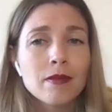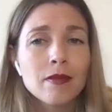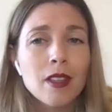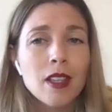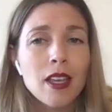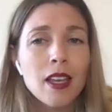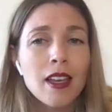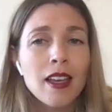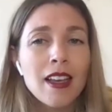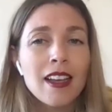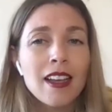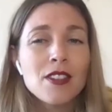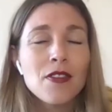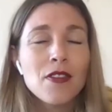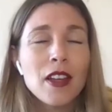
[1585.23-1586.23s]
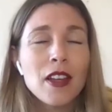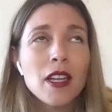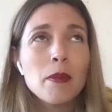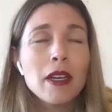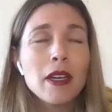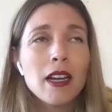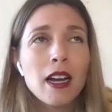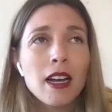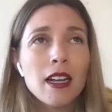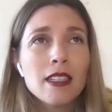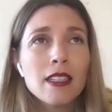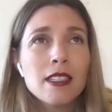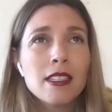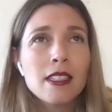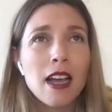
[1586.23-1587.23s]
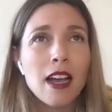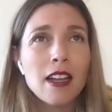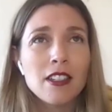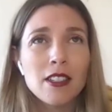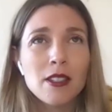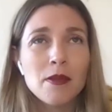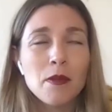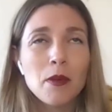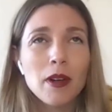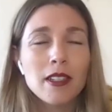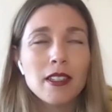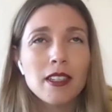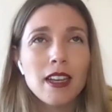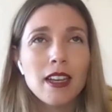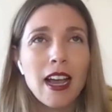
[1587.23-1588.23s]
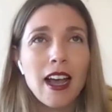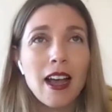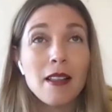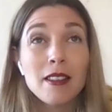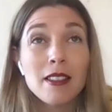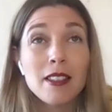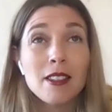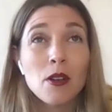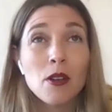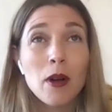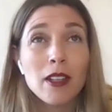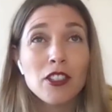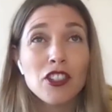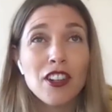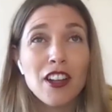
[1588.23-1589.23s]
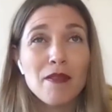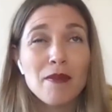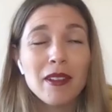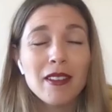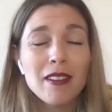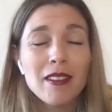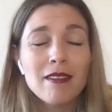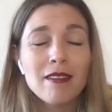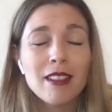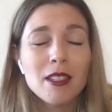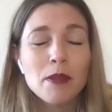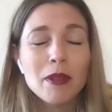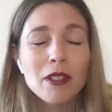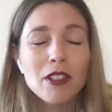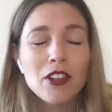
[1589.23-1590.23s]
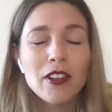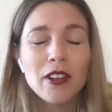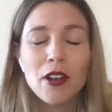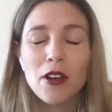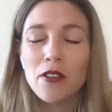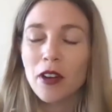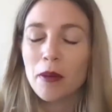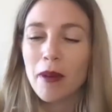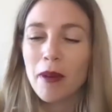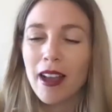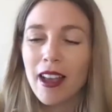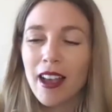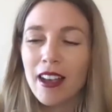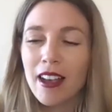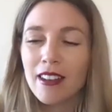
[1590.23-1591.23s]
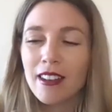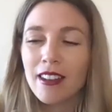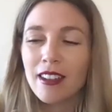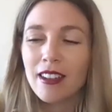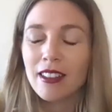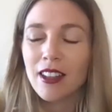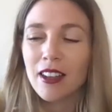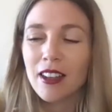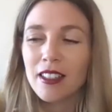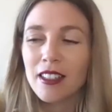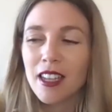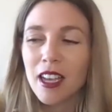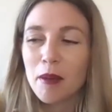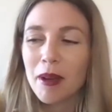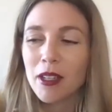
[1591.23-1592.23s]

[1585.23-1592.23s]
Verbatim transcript: Right. It's right. Funny because I just wanted to, this is a question I've been, that's been turning over in my head a lot of the time.